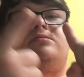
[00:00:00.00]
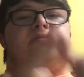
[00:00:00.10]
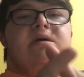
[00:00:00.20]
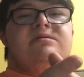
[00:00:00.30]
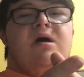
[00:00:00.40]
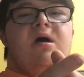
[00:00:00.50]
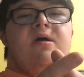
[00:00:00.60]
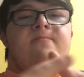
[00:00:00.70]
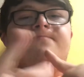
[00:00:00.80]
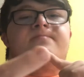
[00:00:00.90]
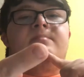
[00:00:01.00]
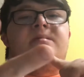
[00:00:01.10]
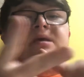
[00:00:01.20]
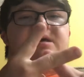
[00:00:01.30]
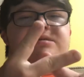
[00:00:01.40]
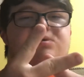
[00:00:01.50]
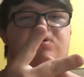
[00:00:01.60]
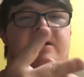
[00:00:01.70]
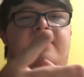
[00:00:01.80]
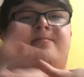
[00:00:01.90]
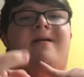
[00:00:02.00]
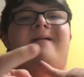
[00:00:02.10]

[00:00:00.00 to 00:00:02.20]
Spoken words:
TikTok, Instagram,